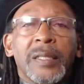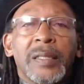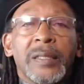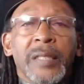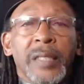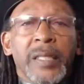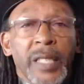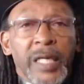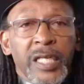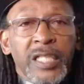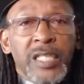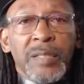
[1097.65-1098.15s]
The
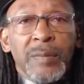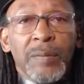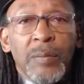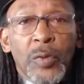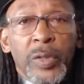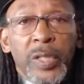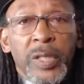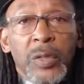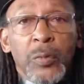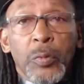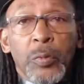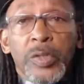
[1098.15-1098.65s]
next
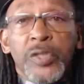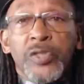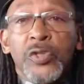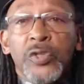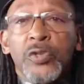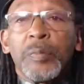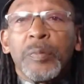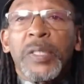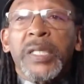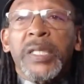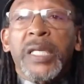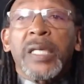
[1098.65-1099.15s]
morning was
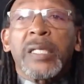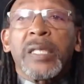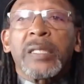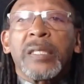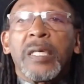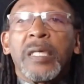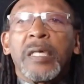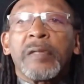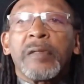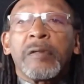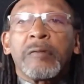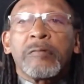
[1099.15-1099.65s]
to
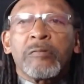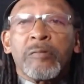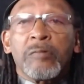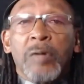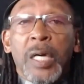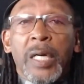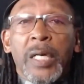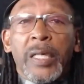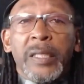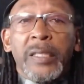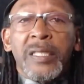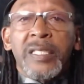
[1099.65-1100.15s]
begin the
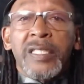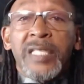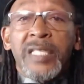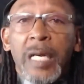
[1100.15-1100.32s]
ride